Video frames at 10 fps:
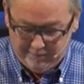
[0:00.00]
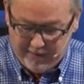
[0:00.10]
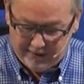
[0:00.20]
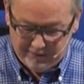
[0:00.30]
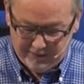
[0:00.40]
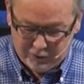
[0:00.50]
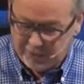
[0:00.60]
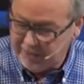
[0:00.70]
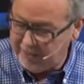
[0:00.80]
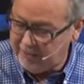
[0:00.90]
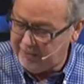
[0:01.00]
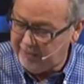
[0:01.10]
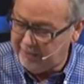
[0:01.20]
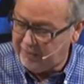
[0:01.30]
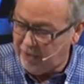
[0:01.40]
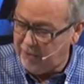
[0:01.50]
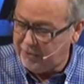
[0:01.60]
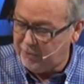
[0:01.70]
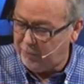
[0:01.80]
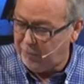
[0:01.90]
Now, so is, is, is it
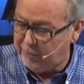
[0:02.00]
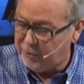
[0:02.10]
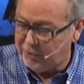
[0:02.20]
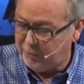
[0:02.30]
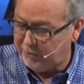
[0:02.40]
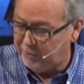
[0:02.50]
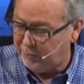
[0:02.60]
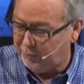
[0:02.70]
hard to rejoice with those who